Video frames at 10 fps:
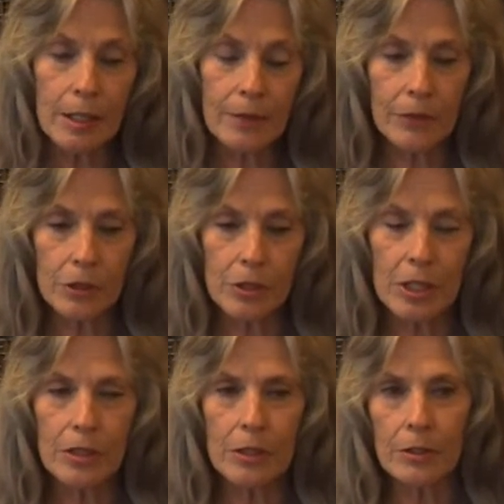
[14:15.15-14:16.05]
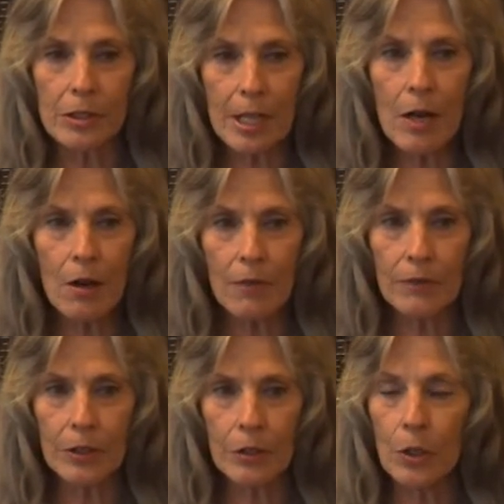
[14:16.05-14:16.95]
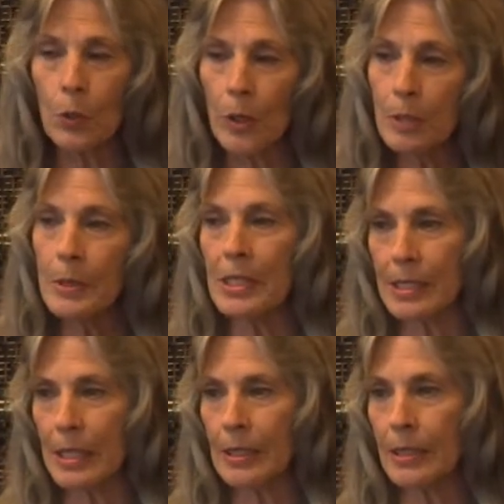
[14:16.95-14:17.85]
if you're judging yourself and you don't want to be seen,